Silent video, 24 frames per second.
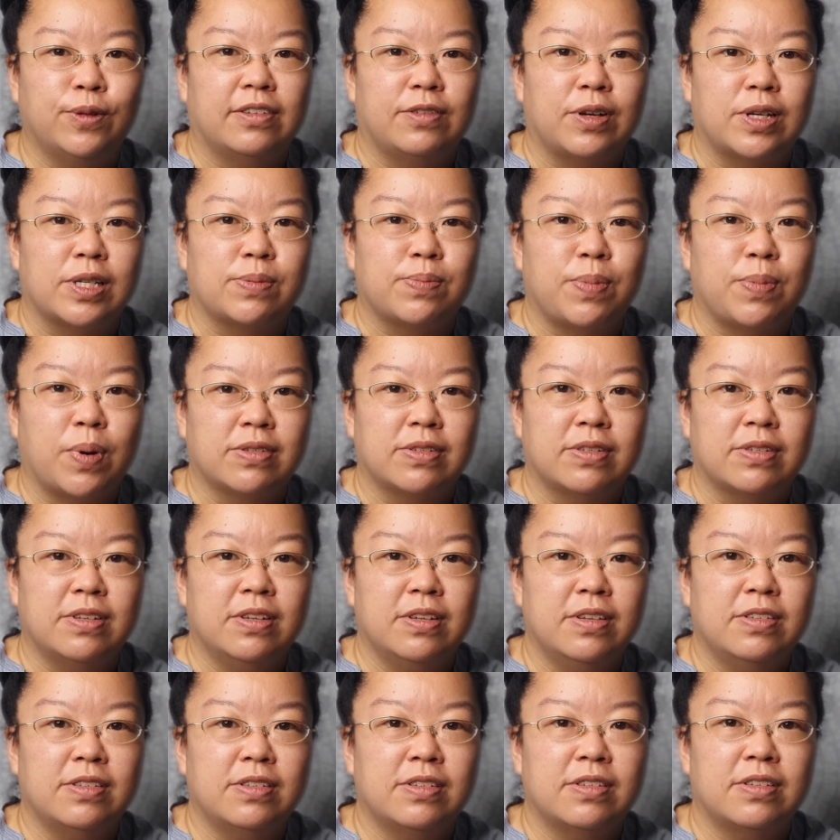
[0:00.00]

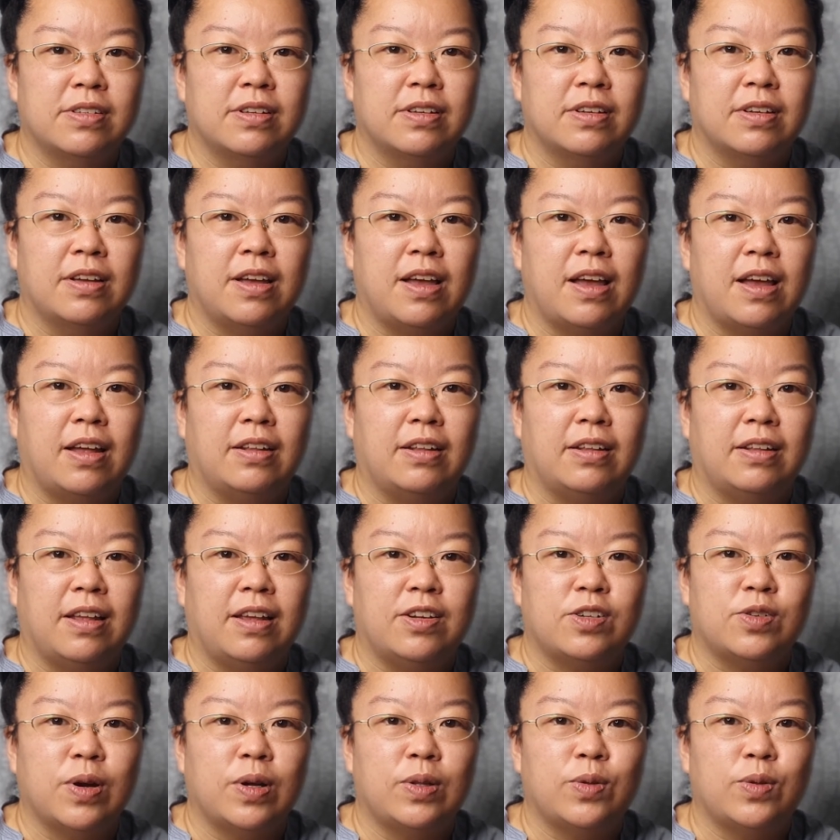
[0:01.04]
responses and they
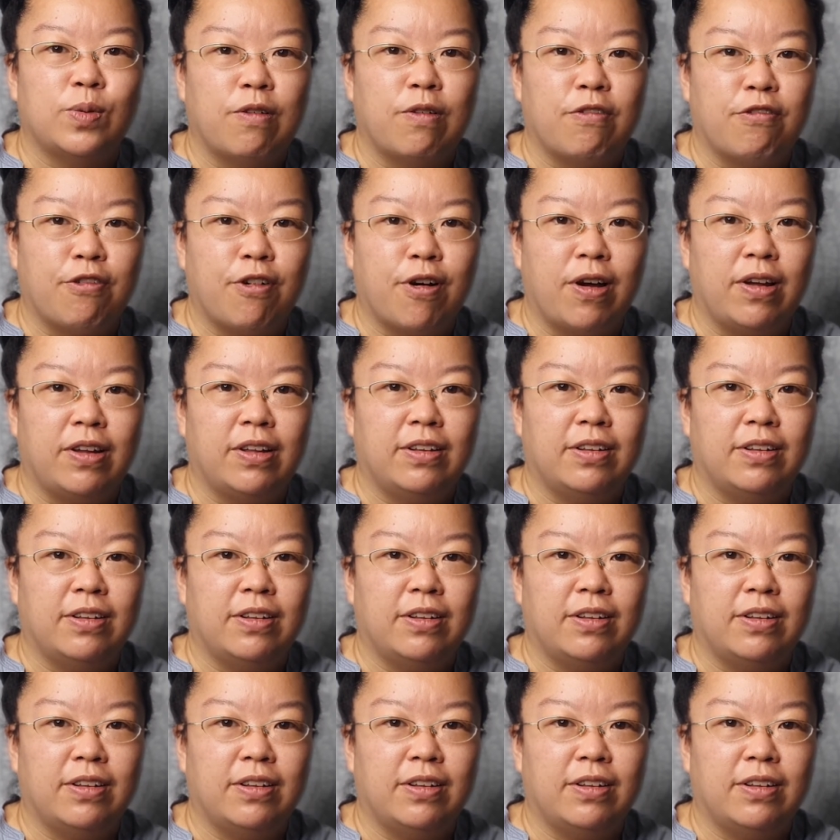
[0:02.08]
try to avoid